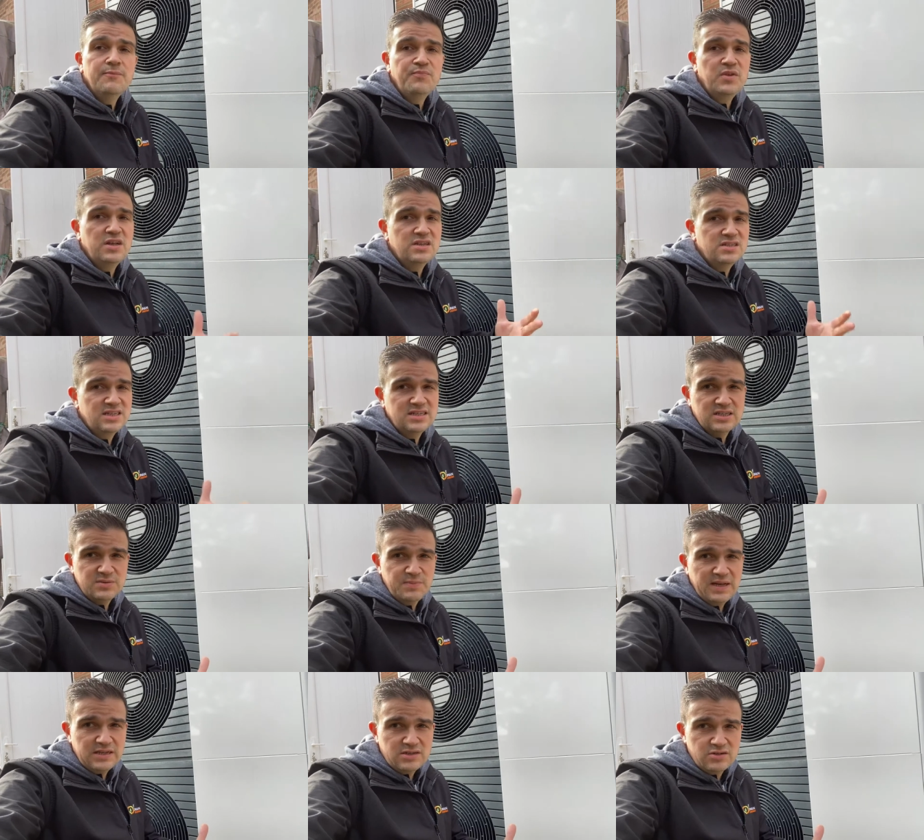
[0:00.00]
You just need to
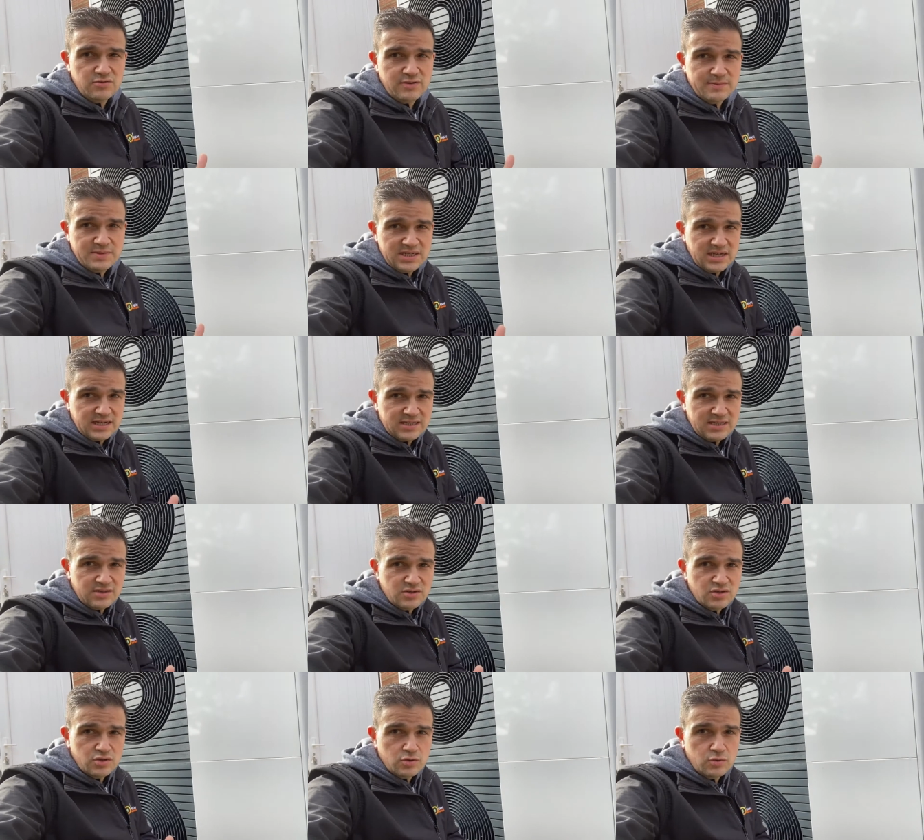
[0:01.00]
speak to your MCS
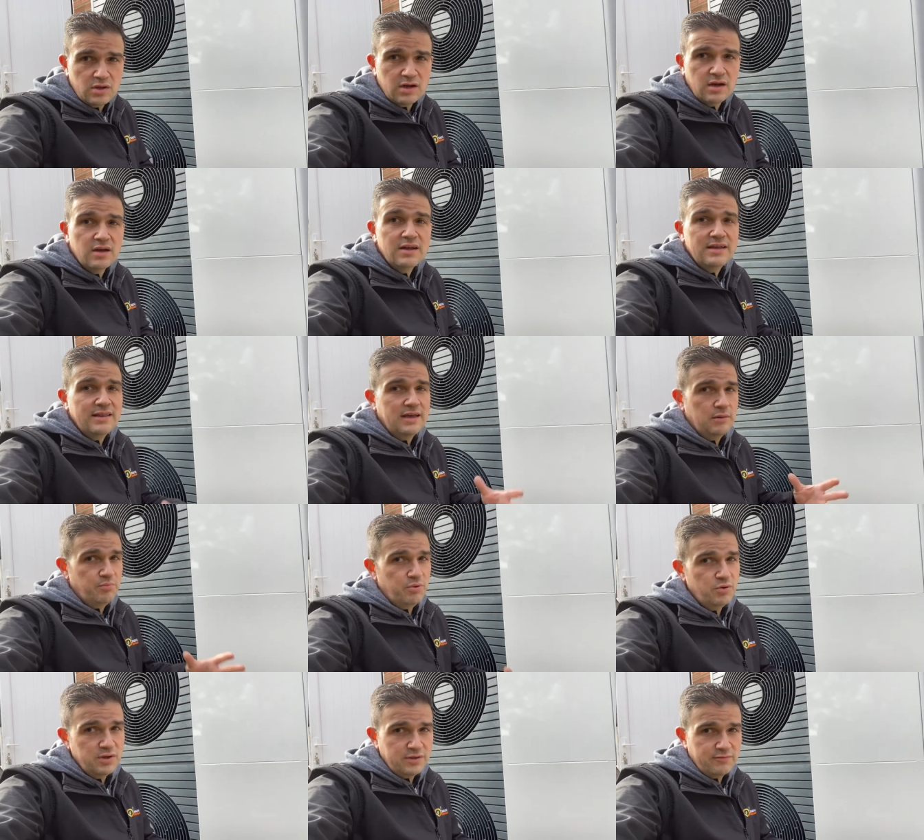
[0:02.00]
installer. They can
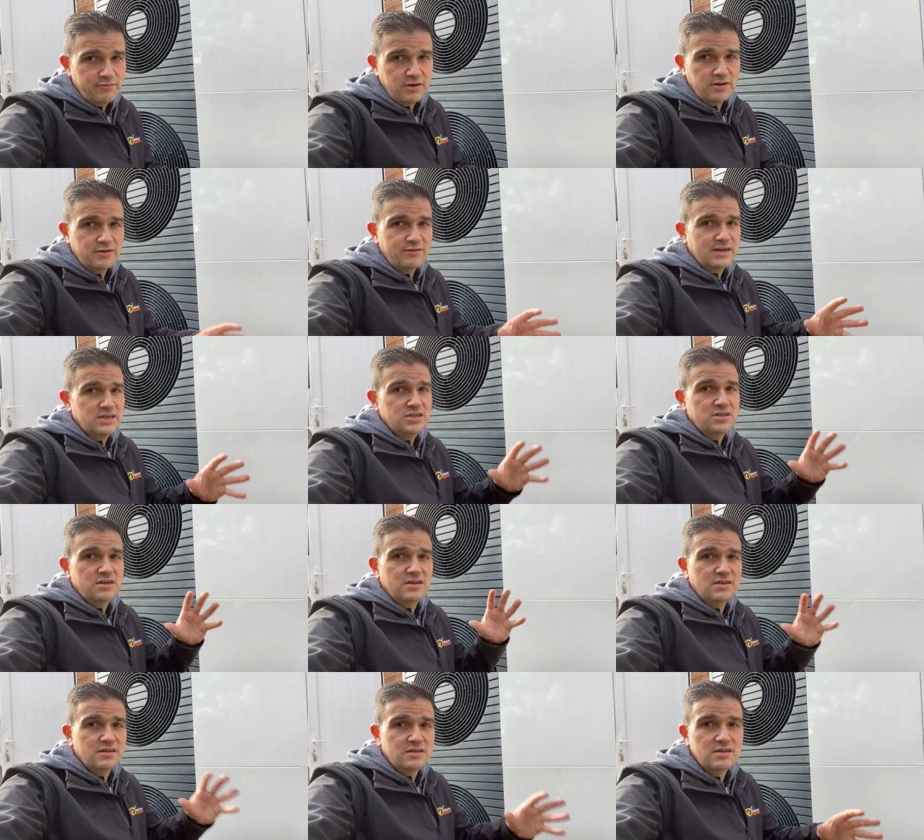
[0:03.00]
point in the right direction
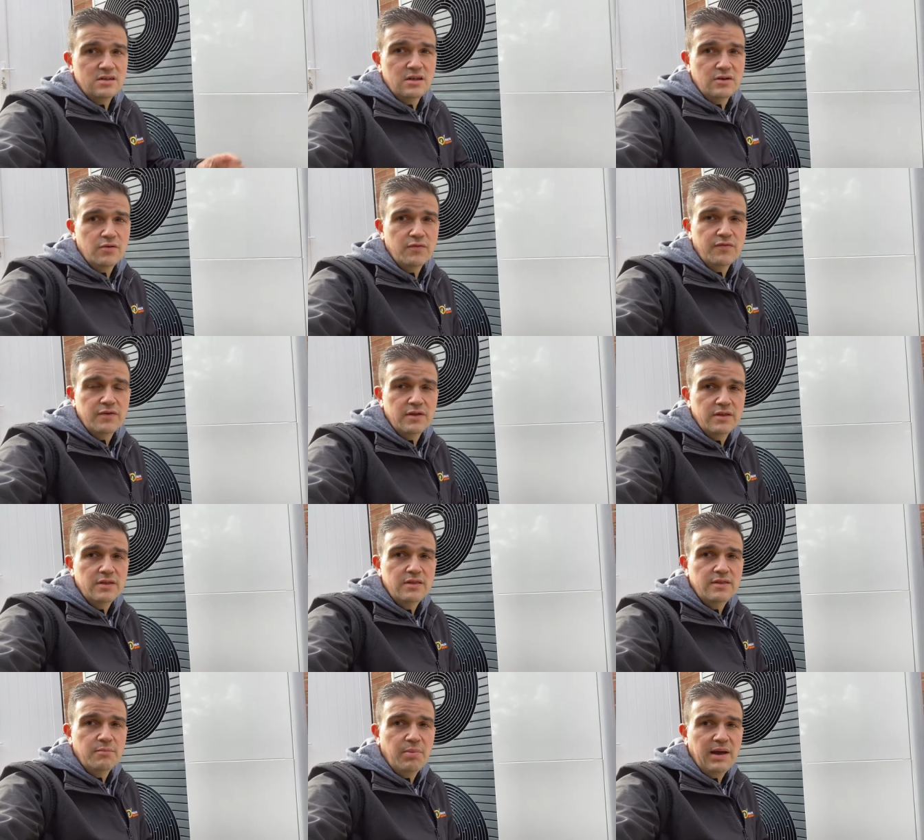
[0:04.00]
and and offer
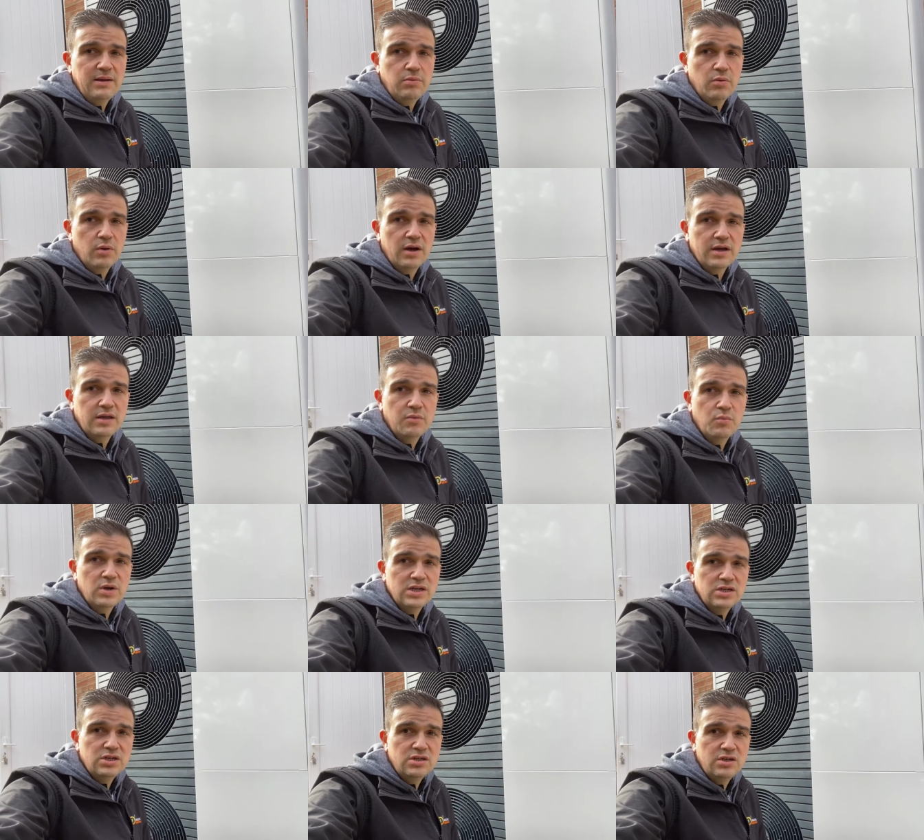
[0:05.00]
the paperwork in
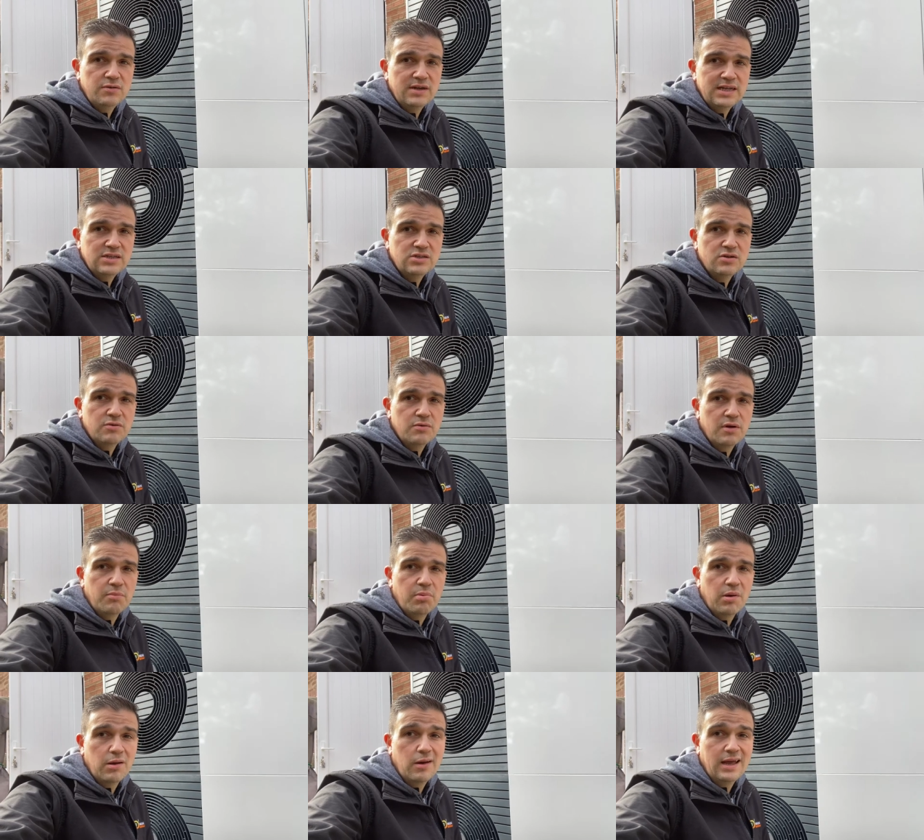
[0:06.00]
which you need to
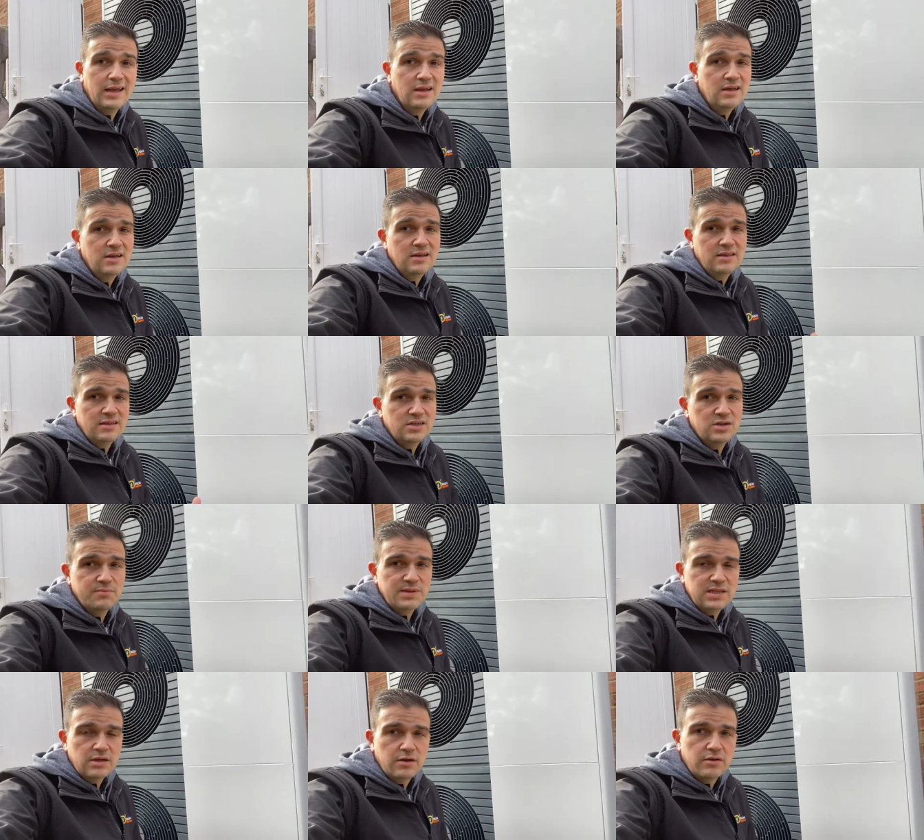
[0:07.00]
apply and this should be
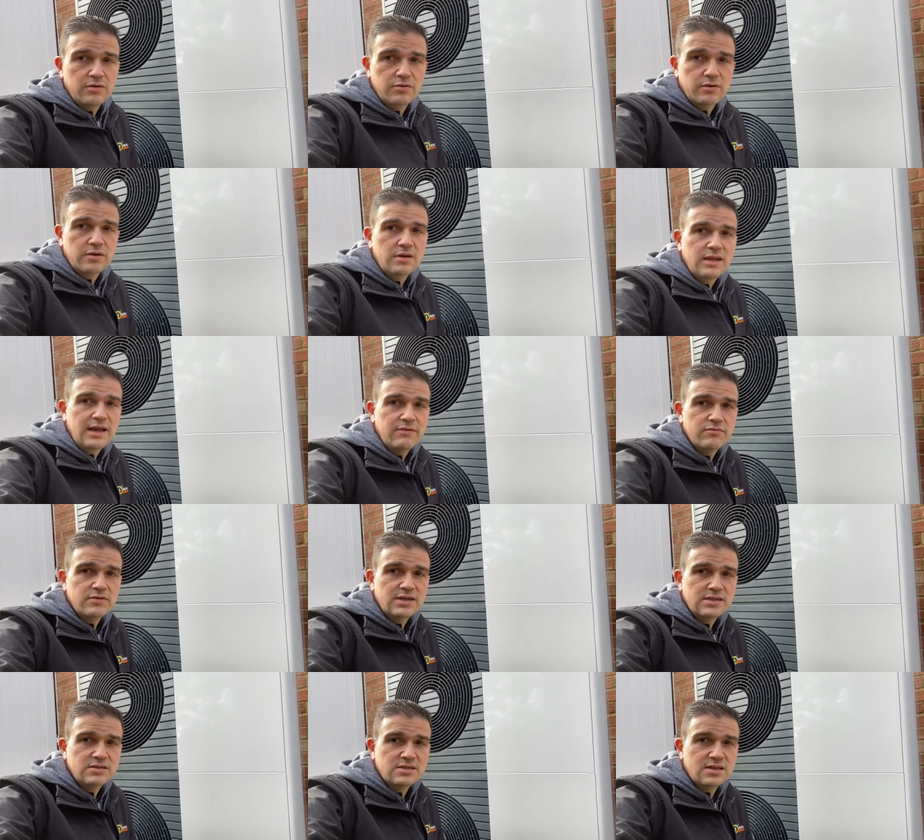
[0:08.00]
done on every
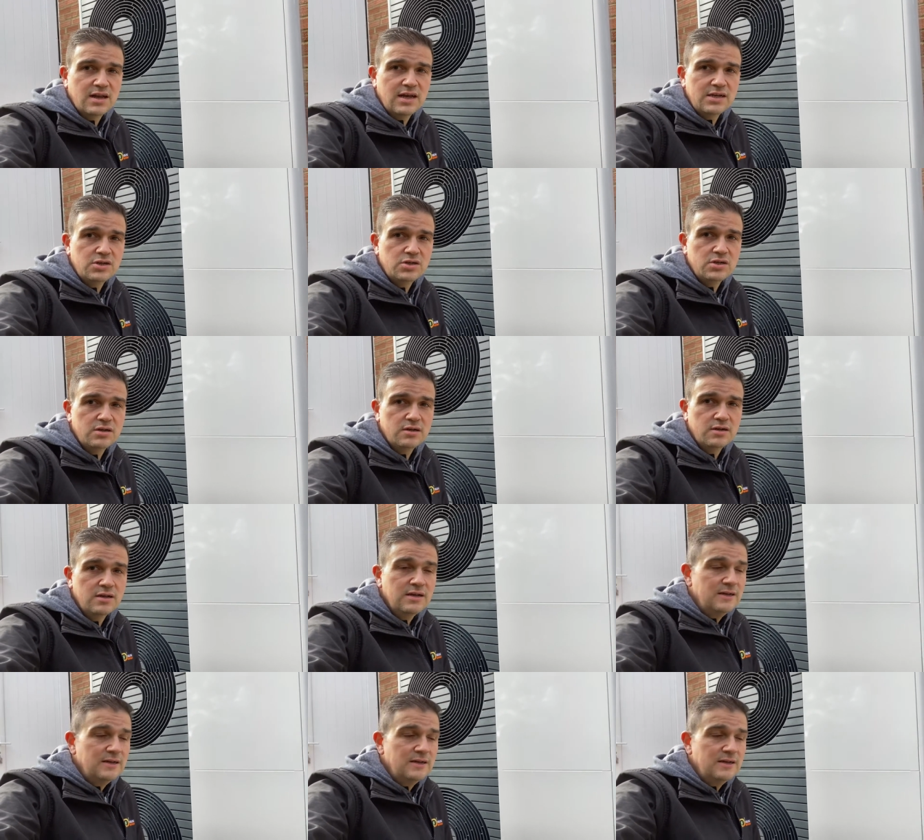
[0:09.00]
installation.